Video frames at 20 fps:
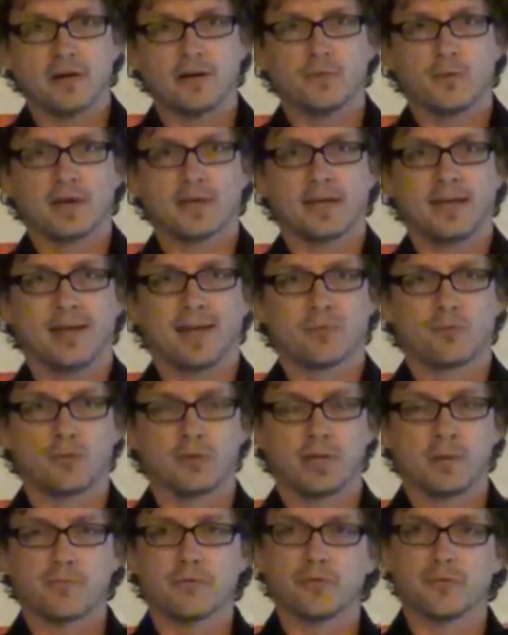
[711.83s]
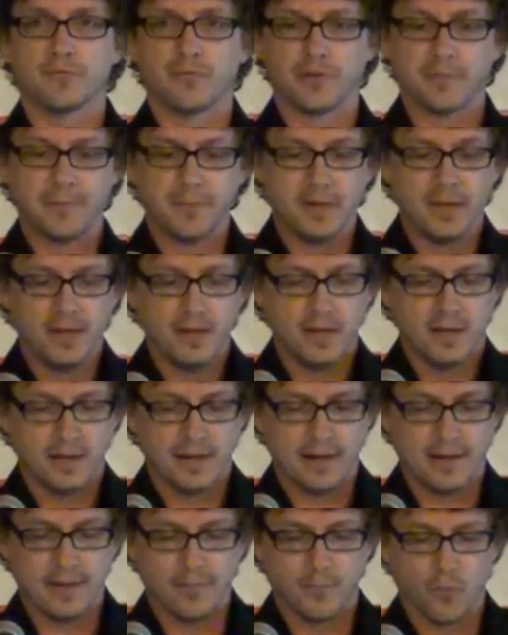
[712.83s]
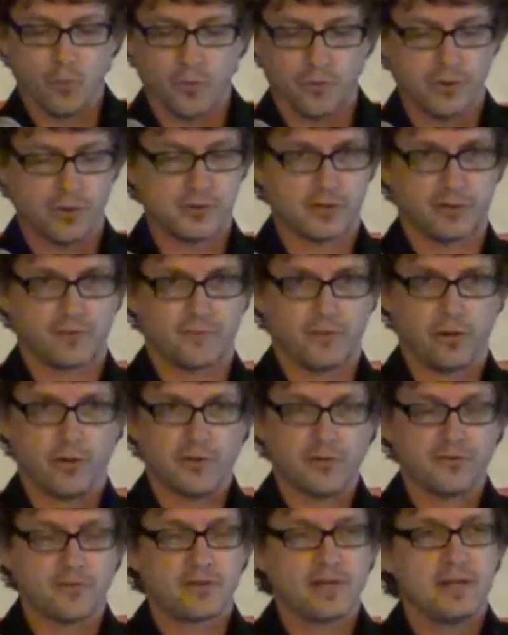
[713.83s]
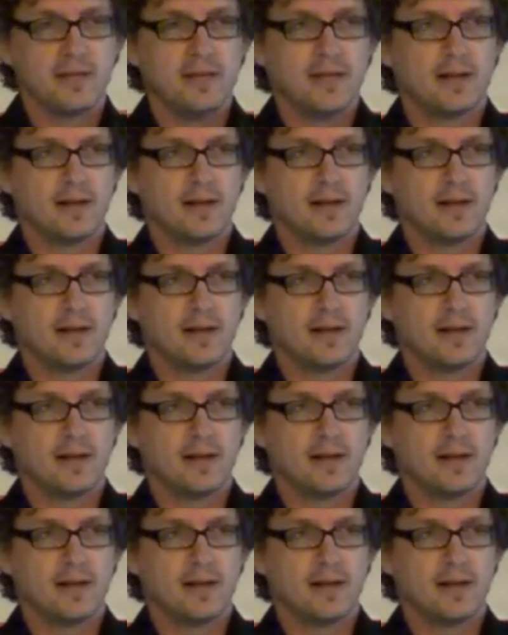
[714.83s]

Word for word: Uh, we can't really prove them, um, or they're just false.